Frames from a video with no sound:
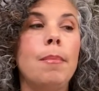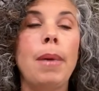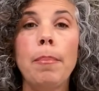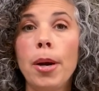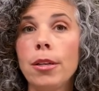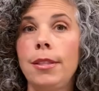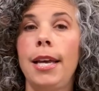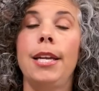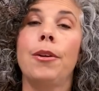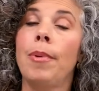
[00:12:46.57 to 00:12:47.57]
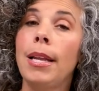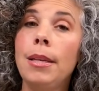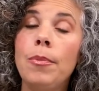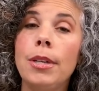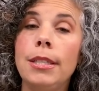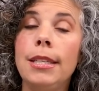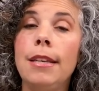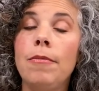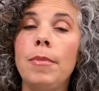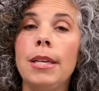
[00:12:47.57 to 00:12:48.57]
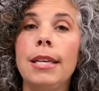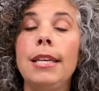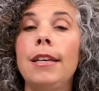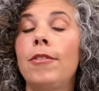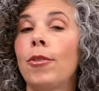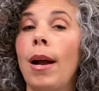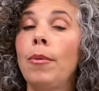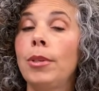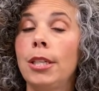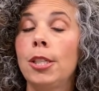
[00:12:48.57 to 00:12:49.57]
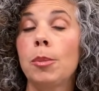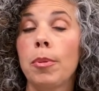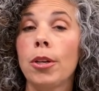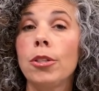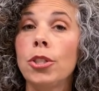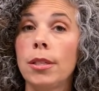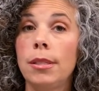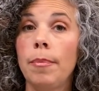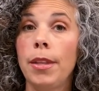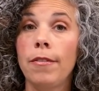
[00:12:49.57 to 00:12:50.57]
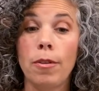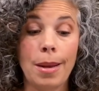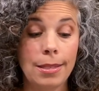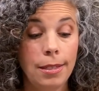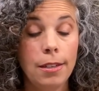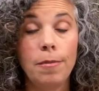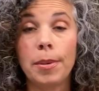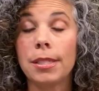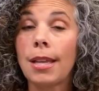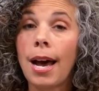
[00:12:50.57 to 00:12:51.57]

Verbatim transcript: my birthday or Randy wanted to give me a gift or I wanted to splurge on something for myself because